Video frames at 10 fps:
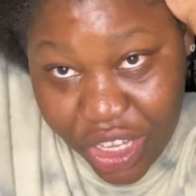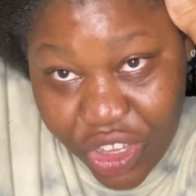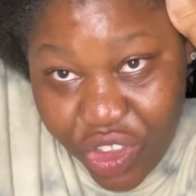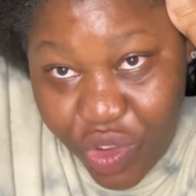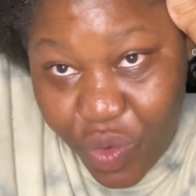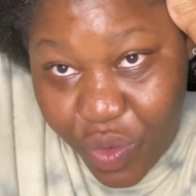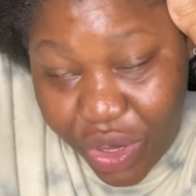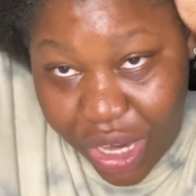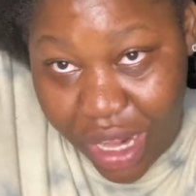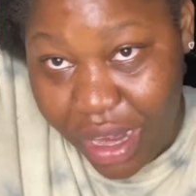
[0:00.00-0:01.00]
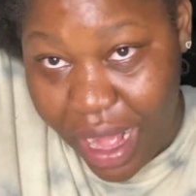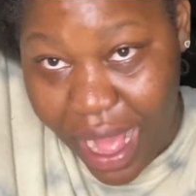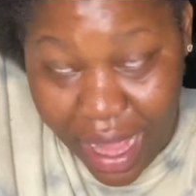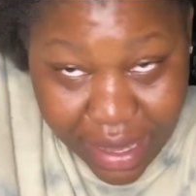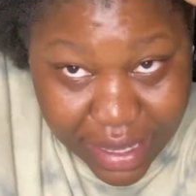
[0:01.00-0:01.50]
You would
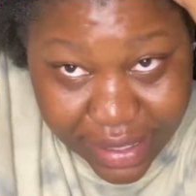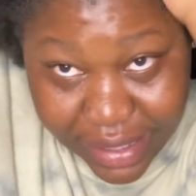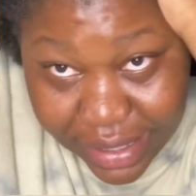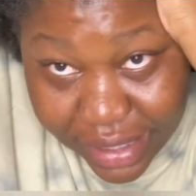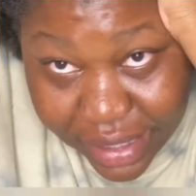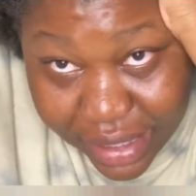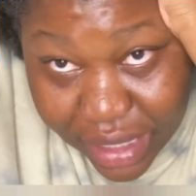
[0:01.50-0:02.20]
hardly see